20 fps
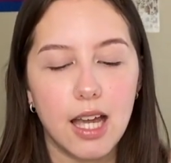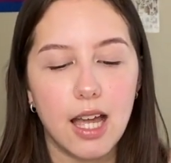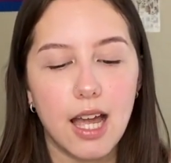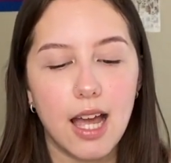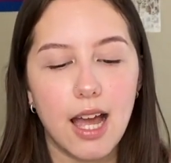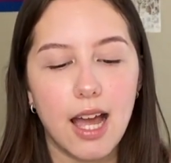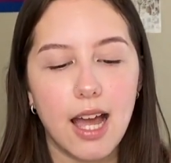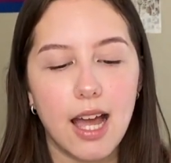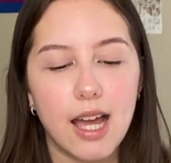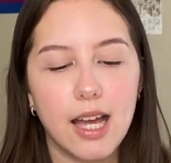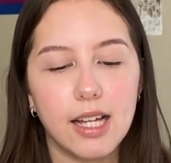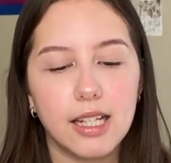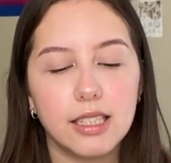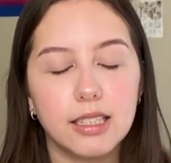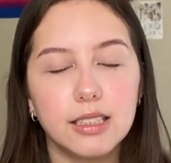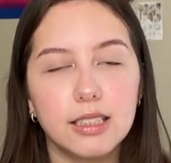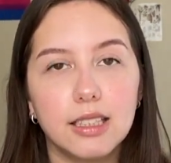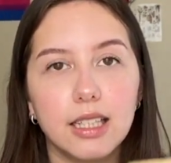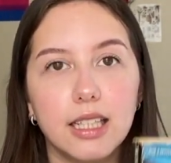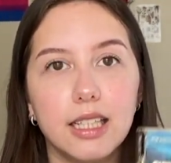
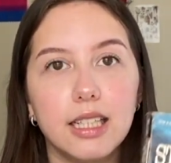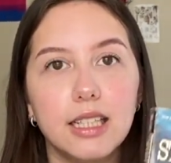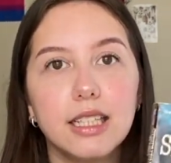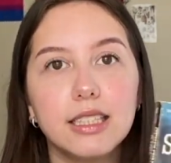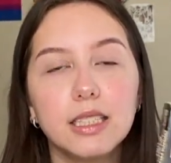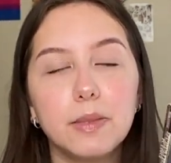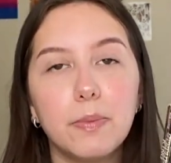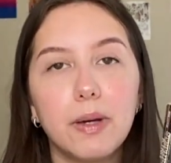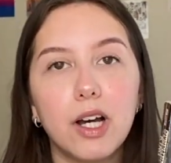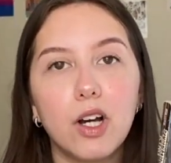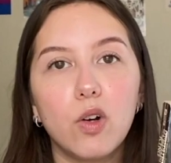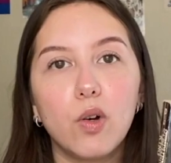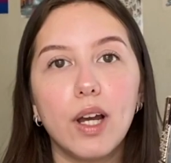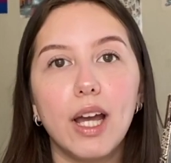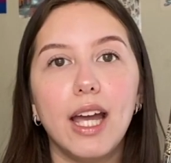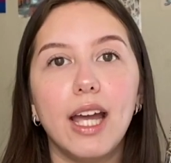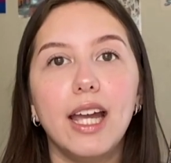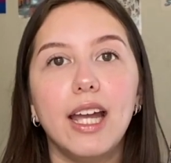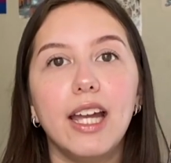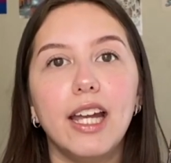and it is about
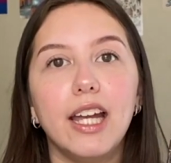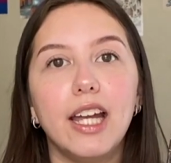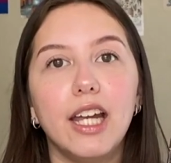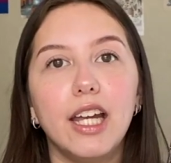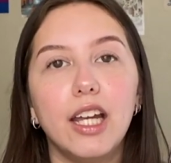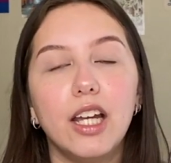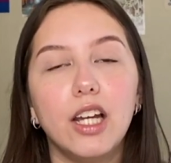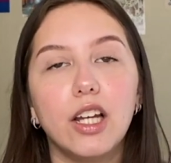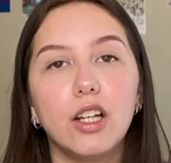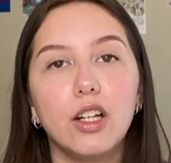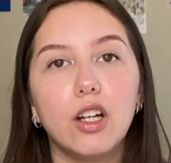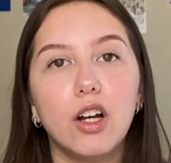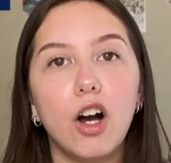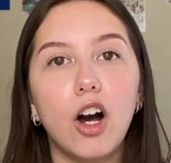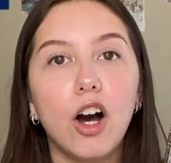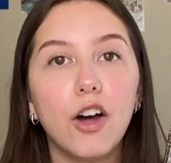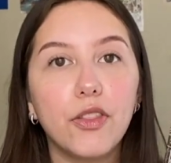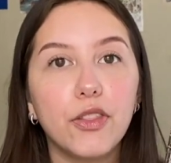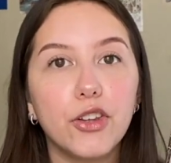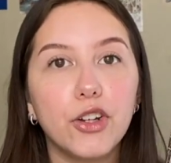a
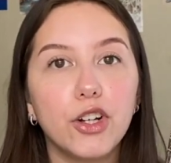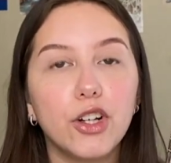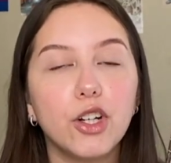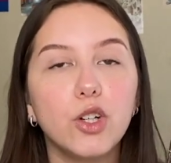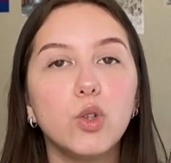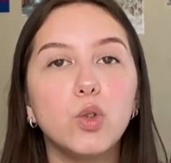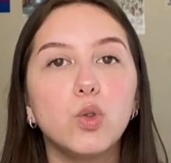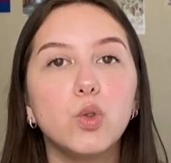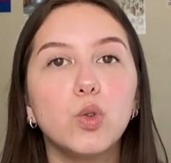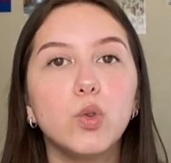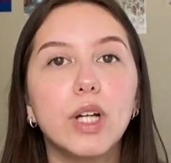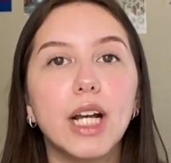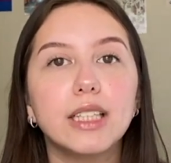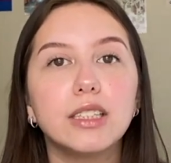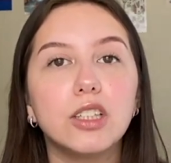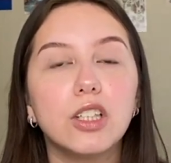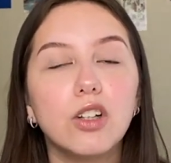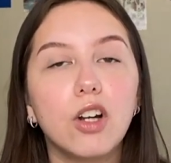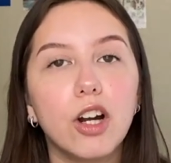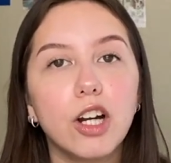author who gets
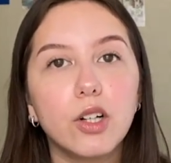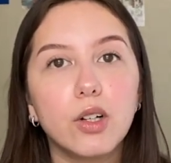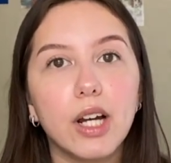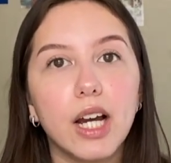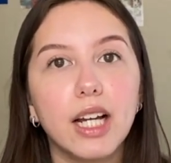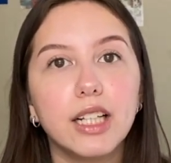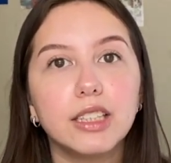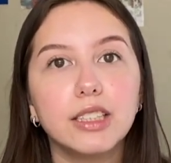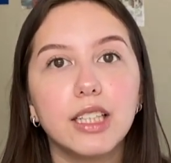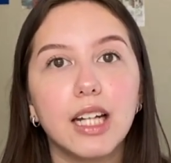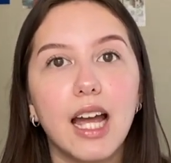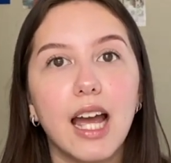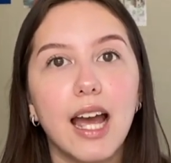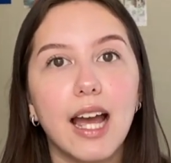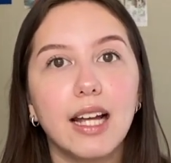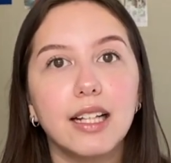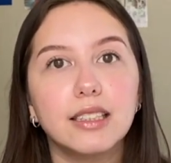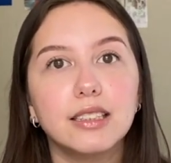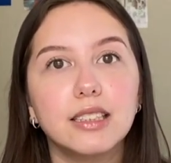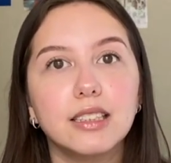in a car crash
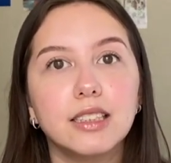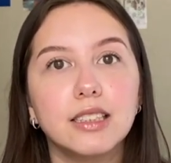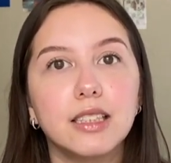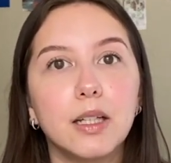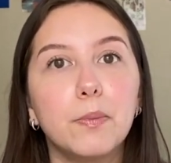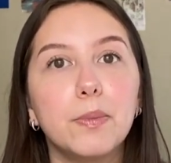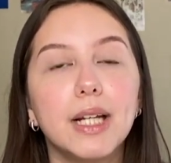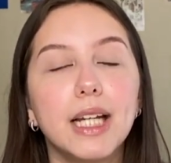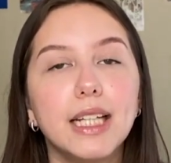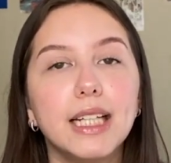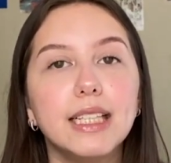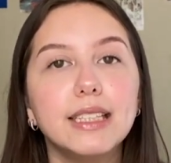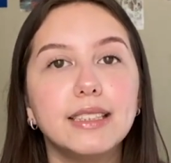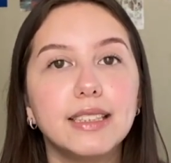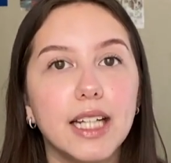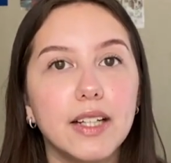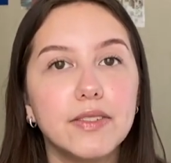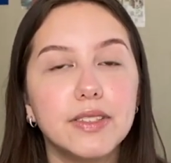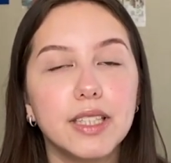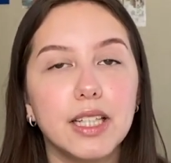and some lady
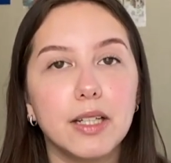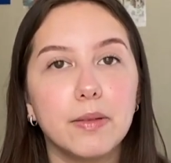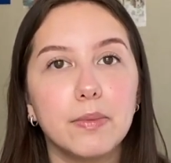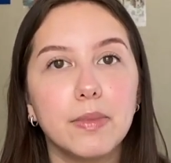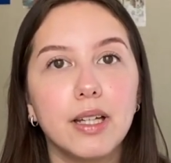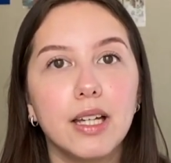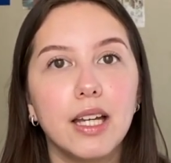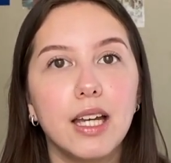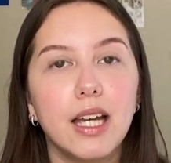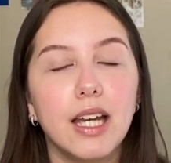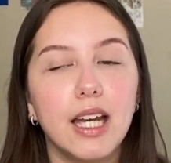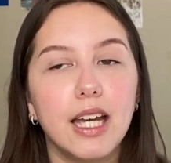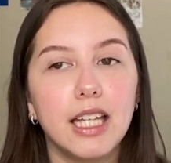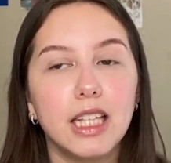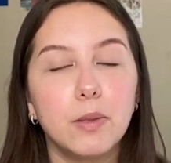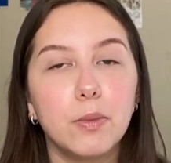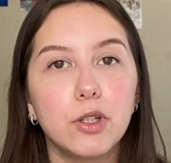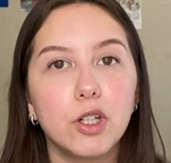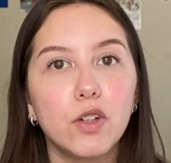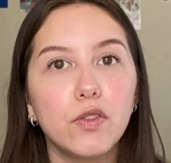saves him in the
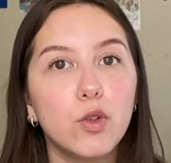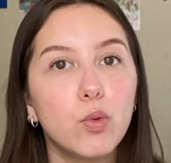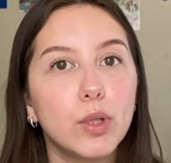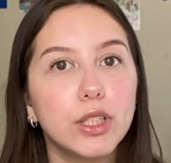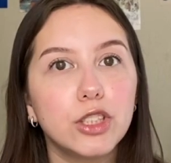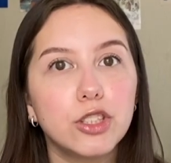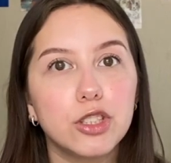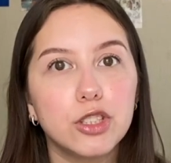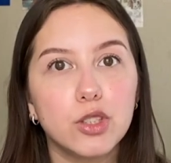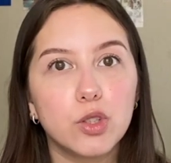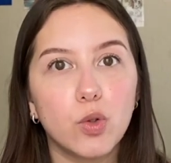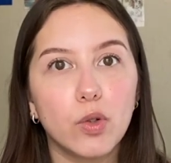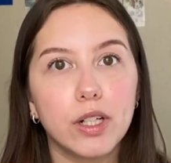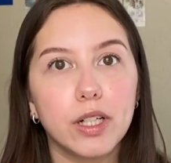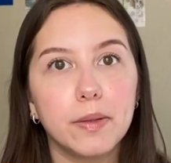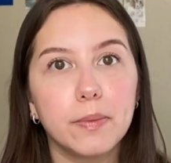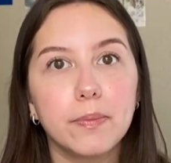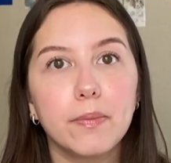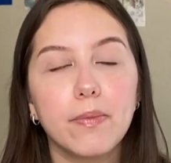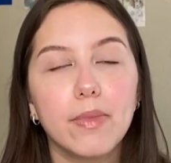middle of a winter
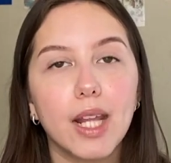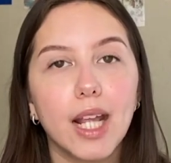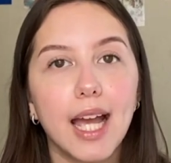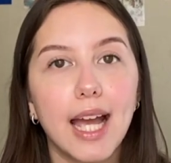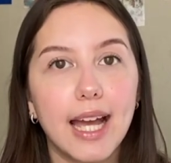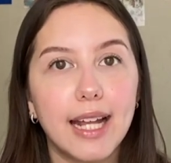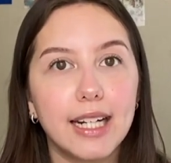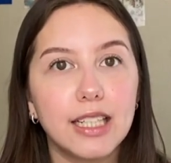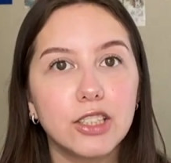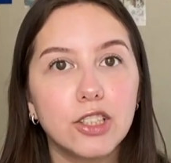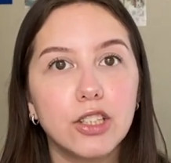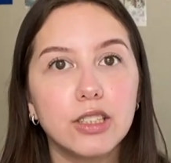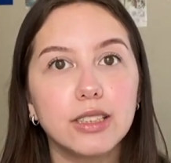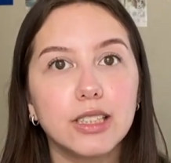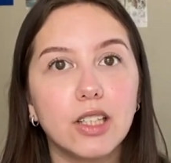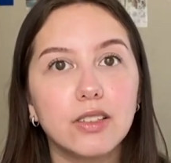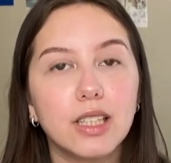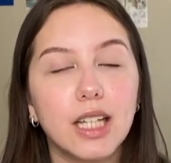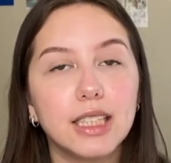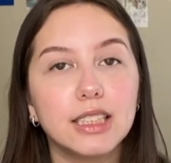storm, and it turns
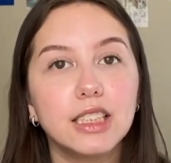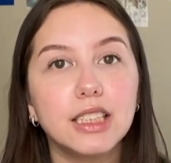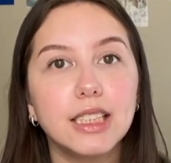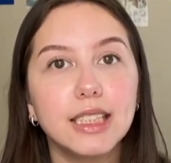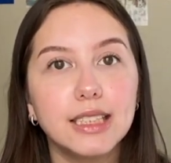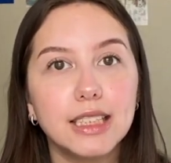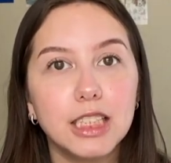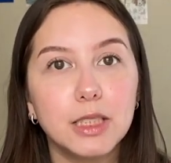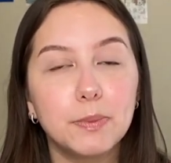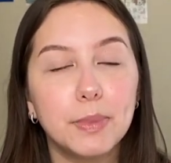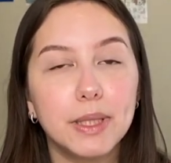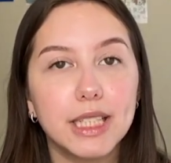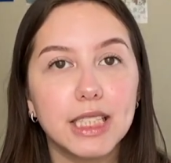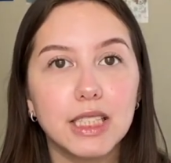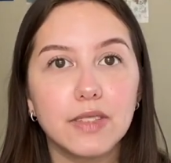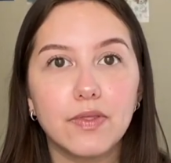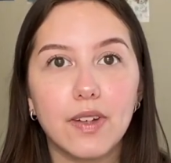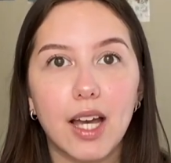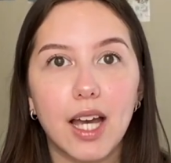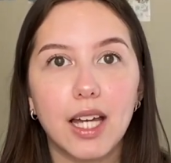out that she's his biggest
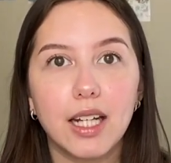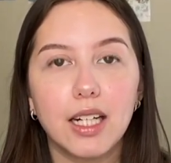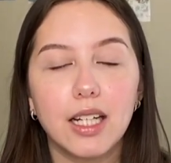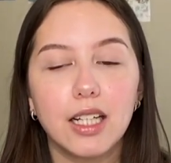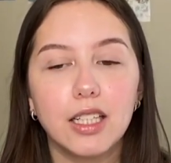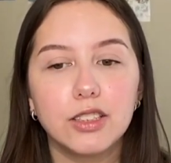fan.